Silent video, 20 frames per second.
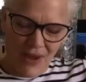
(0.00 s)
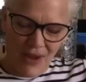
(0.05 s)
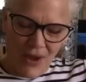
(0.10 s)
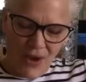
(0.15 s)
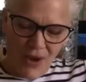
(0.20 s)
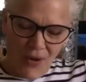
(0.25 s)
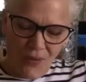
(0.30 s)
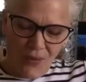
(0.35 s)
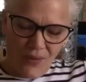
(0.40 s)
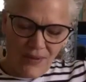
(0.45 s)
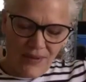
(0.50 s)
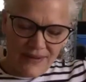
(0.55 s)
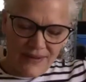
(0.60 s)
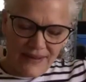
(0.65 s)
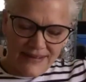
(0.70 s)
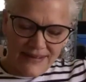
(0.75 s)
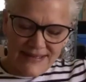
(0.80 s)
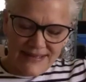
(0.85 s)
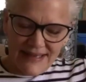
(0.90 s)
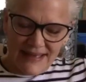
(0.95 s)
Well,
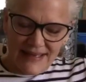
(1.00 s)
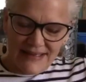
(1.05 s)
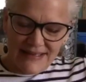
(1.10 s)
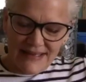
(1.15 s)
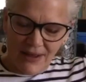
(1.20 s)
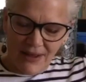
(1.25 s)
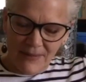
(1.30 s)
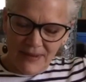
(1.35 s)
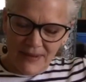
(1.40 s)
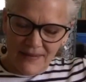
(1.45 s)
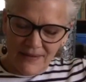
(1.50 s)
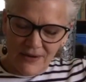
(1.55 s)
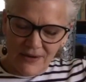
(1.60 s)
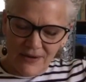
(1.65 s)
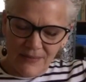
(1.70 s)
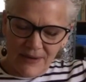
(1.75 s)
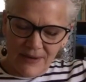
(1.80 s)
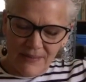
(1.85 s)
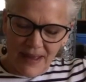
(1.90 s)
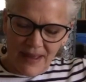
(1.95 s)
let's see. Tell me a little
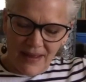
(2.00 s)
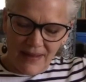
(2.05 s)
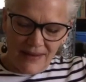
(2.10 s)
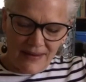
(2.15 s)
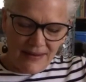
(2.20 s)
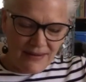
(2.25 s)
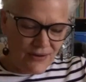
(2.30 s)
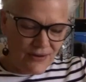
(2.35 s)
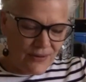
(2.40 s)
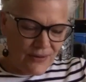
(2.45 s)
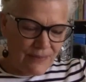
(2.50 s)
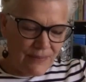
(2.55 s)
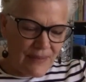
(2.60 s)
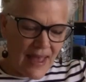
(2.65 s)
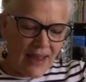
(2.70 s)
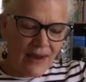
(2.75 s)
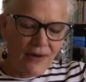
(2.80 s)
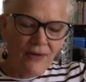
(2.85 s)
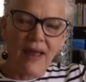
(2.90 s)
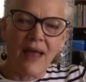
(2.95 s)
bit about your
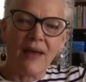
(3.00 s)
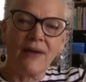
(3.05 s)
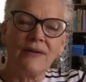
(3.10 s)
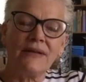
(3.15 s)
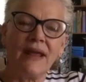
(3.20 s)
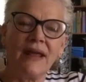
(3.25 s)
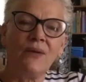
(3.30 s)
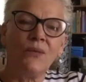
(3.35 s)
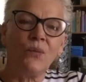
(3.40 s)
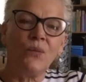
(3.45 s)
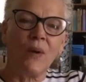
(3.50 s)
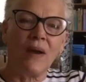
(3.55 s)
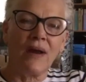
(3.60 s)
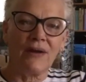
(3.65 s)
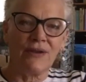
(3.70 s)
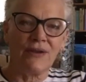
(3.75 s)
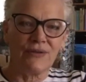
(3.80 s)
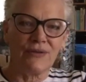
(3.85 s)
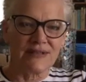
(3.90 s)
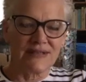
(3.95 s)
background and where
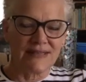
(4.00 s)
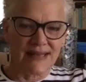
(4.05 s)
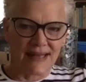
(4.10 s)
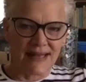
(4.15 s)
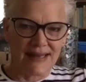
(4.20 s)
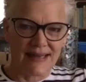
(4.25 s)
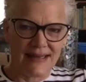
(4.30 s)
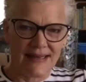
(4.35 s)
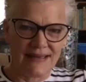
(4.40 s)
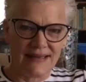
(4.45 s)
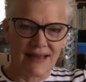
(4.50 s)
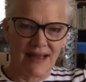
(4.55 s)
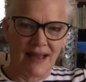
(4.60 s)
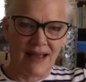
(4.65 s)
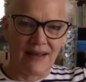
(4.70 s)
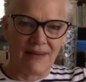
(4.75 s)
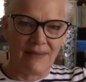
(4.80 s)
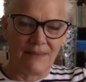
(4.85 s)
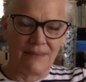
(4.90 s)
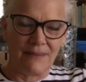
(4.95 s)
you studied
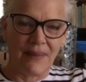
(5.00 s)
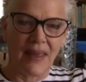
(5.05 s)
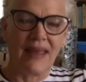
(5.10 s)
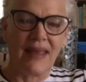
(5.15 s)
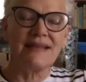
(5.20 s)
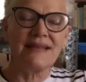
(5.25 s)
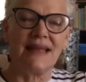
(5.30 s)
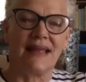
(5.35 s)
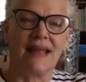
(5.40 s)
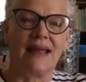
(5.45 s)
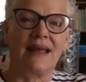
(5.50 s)
painting.